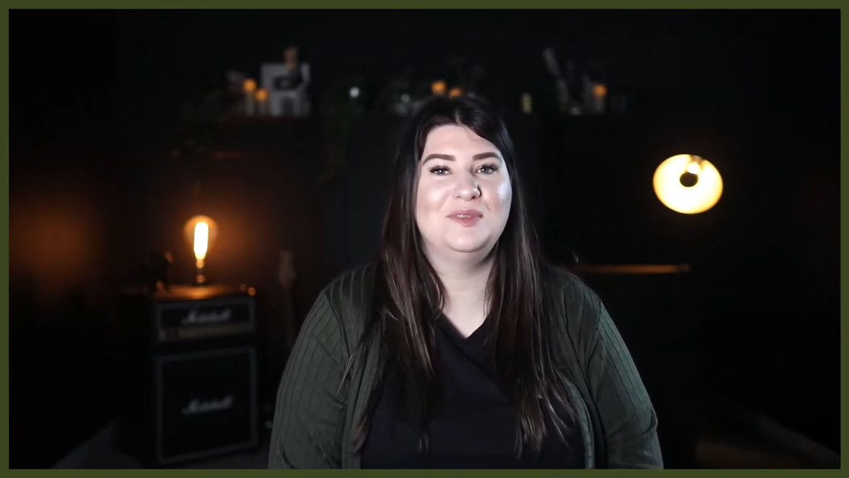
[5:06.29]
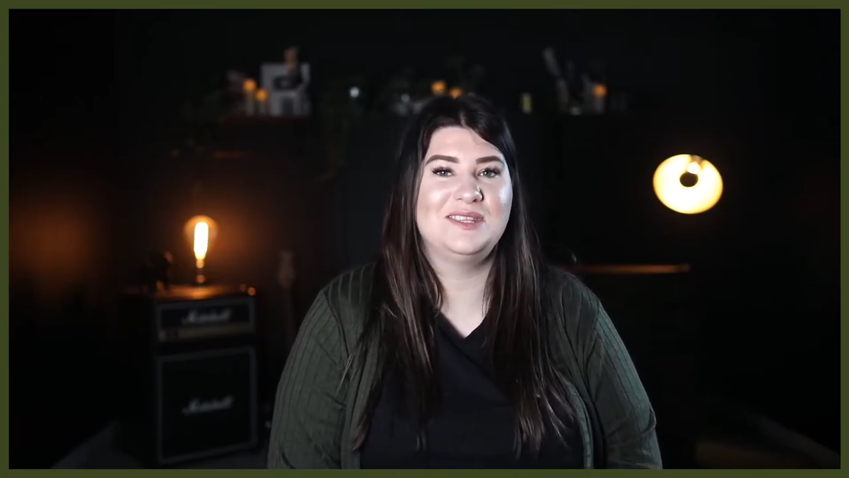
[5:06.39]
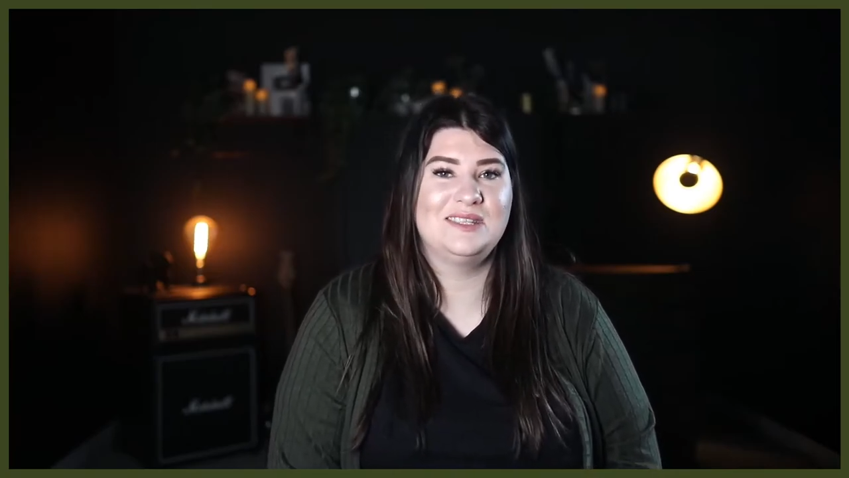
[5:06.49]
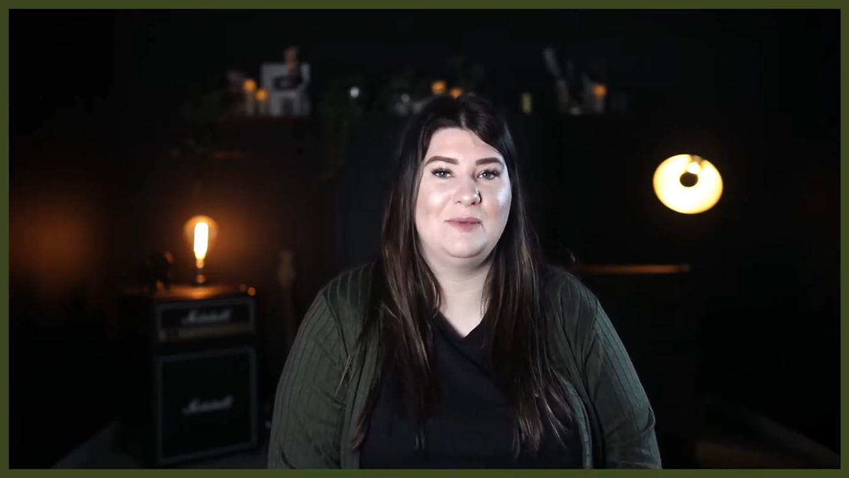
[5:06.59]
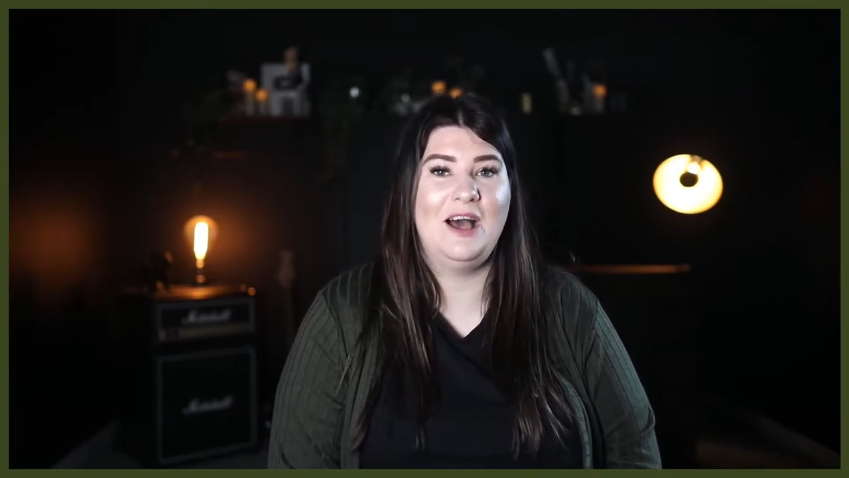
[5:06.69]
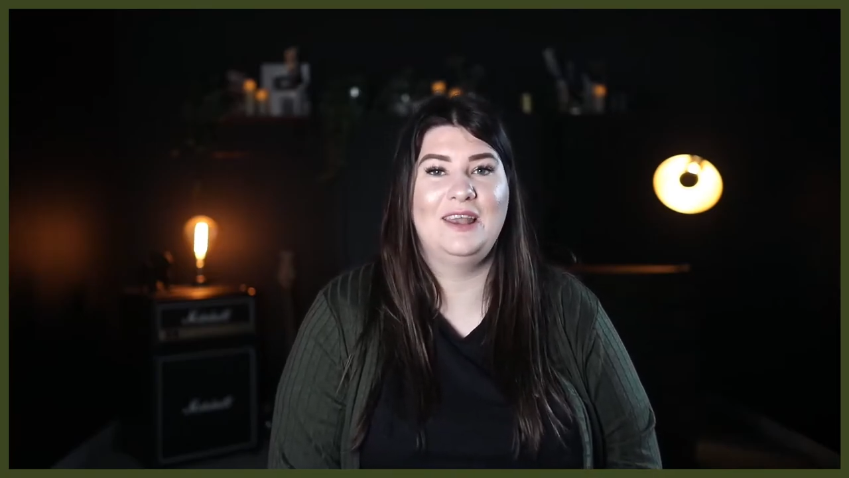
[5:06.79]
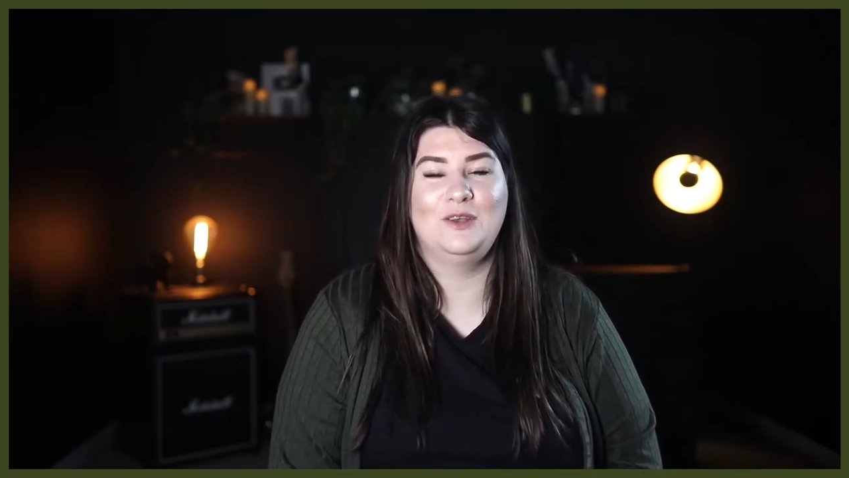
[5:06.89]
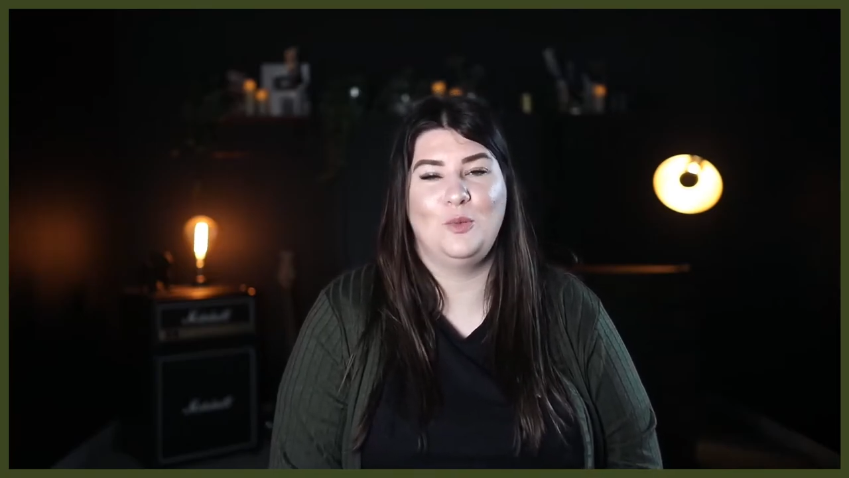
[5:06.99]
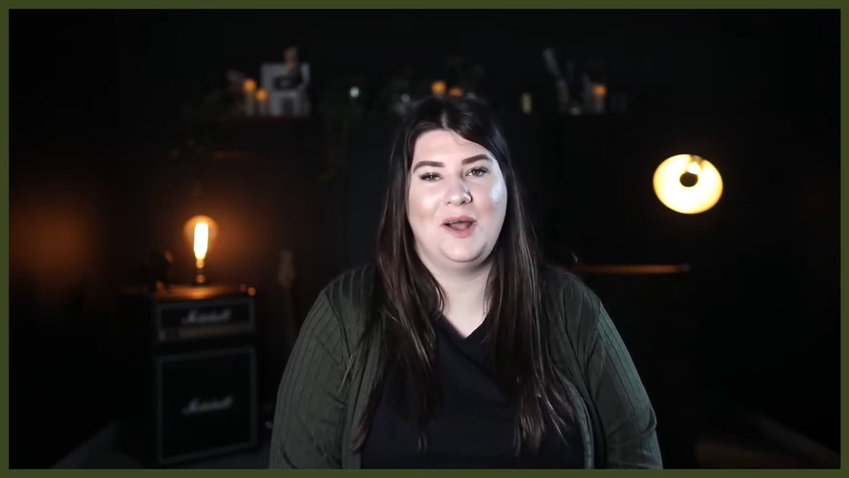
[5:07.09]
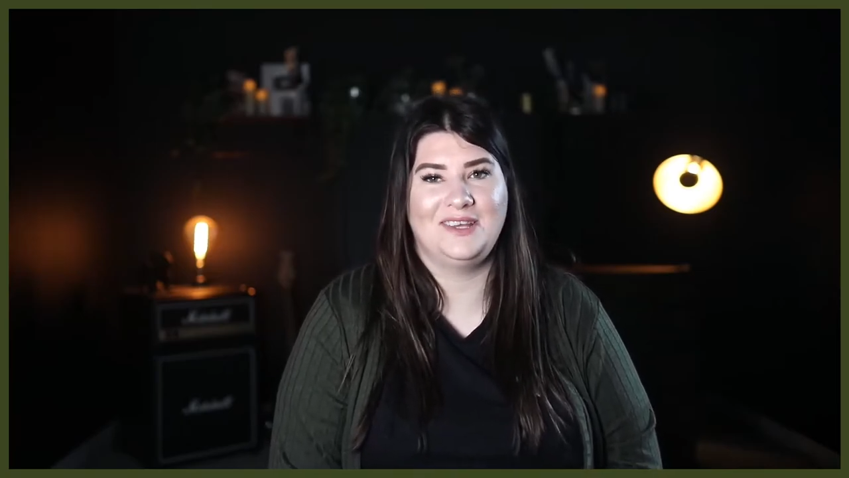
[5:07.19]
with a smile
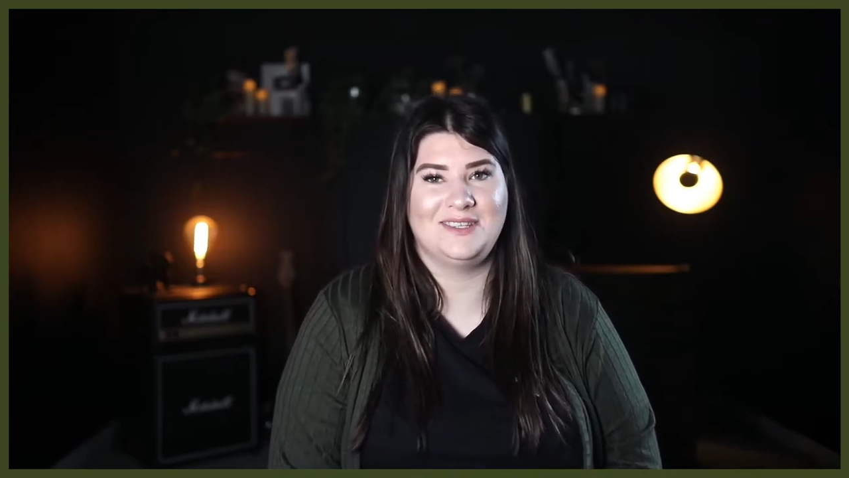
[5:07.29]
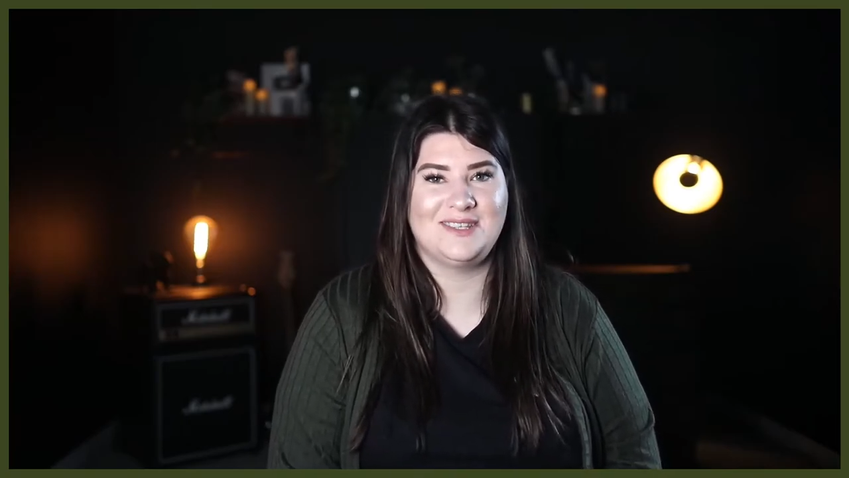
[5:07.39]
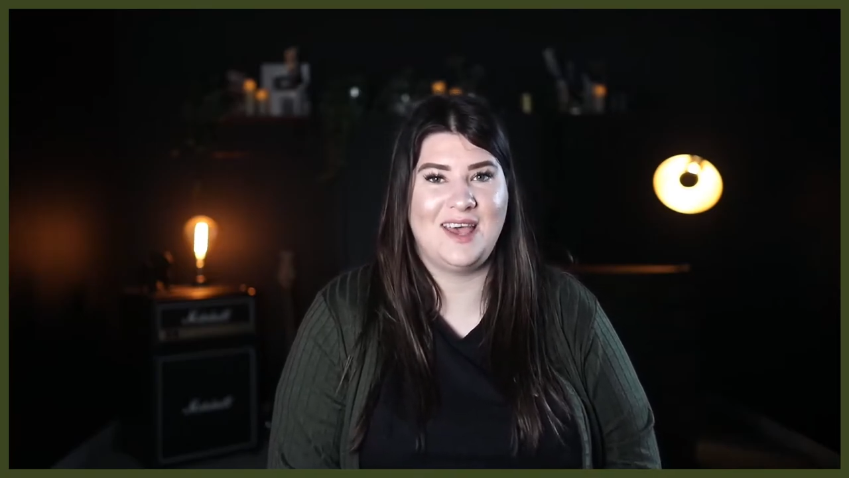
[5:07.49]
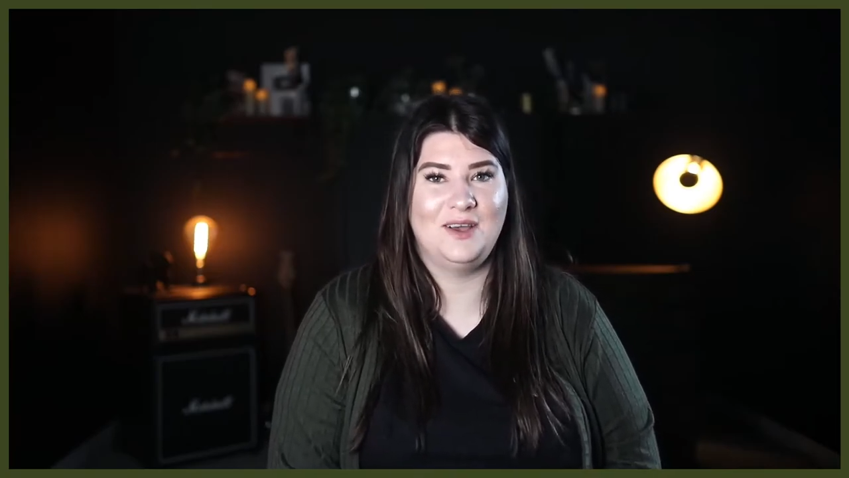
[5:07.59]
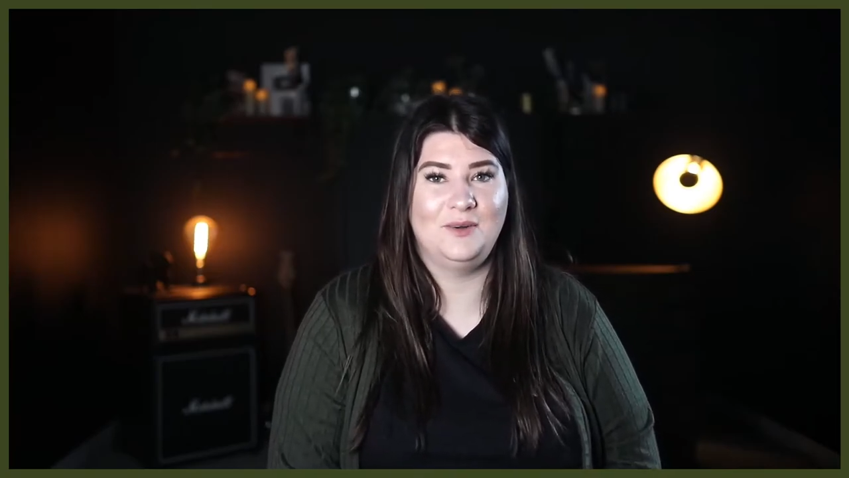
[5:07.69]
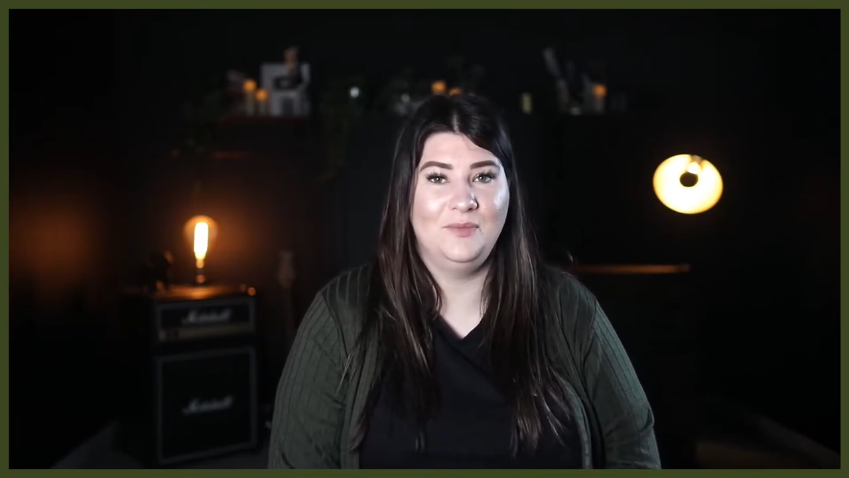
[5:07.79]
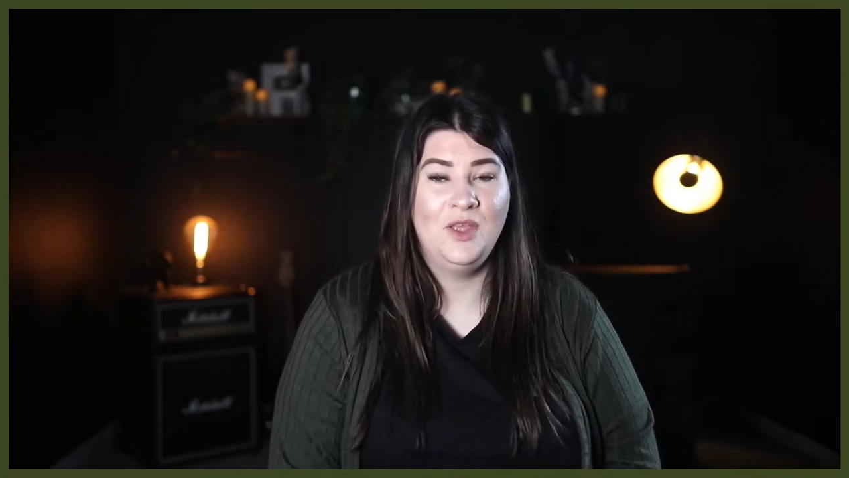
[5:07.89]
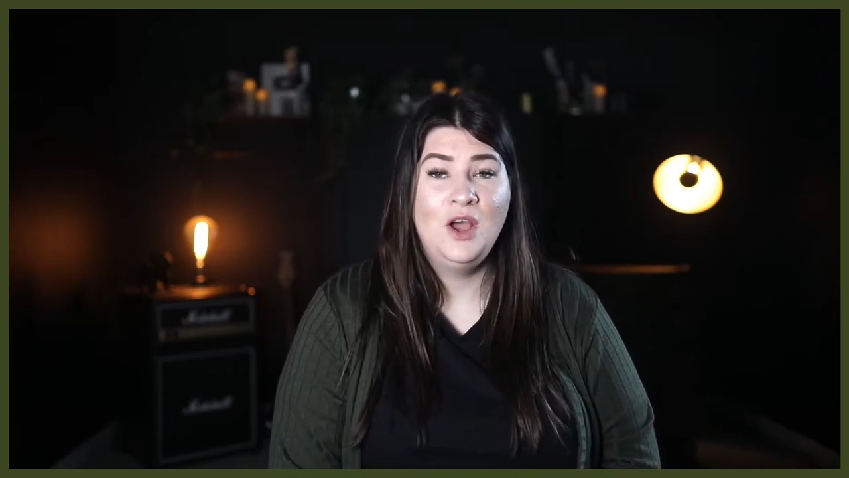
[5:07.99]
and a wagging tail.